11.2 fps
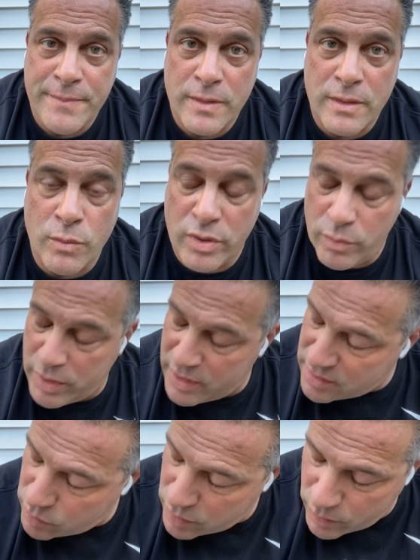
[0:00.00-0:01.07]
We're, we're, in,
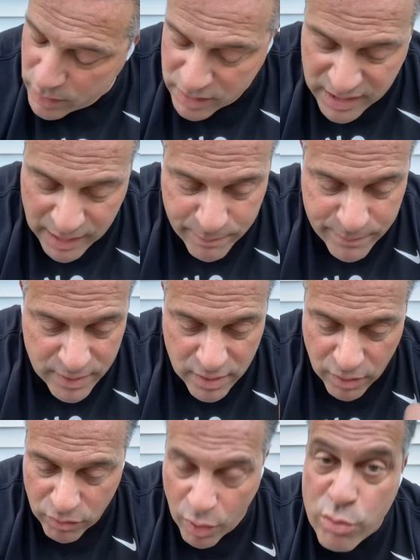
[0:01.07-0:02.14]
the, we're in the same, you
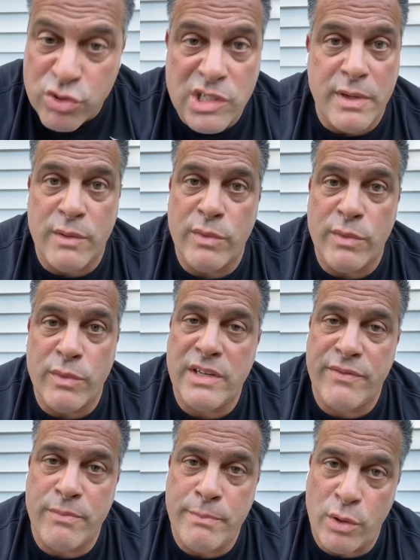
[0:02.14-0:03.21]
know, ocean, but we're all in
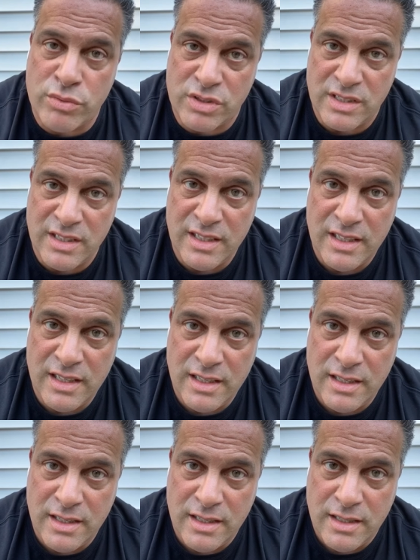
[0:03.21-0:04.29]
different boats.
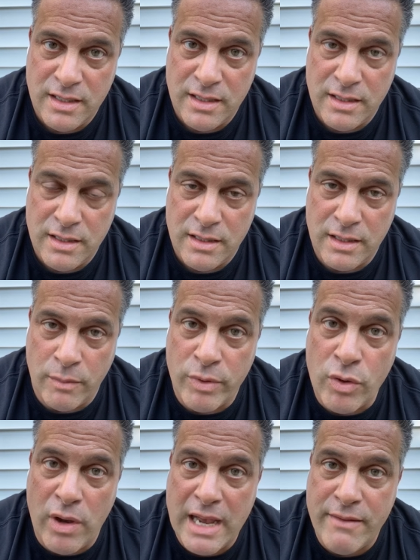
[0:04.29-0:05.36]
And we
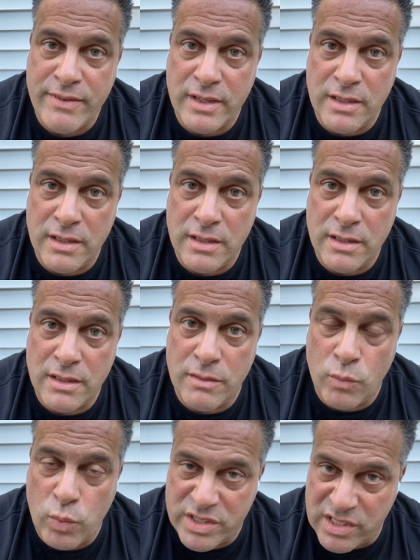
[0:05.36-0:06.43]
all have
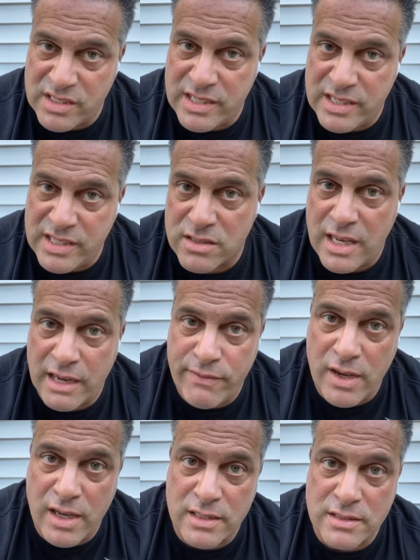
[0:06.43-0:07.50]
what success looks like
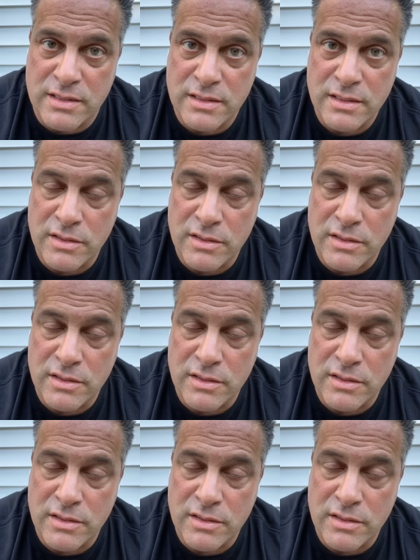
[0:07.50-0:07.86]
for us.